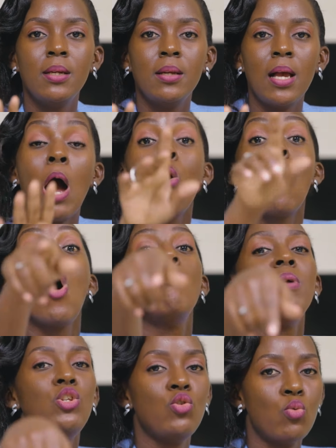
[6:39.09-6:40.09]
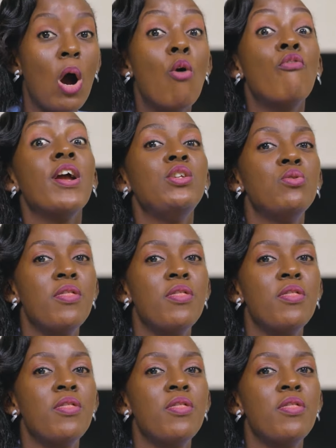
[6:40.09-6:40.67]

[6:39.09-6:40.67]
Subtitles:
I'll meet you. I'll find you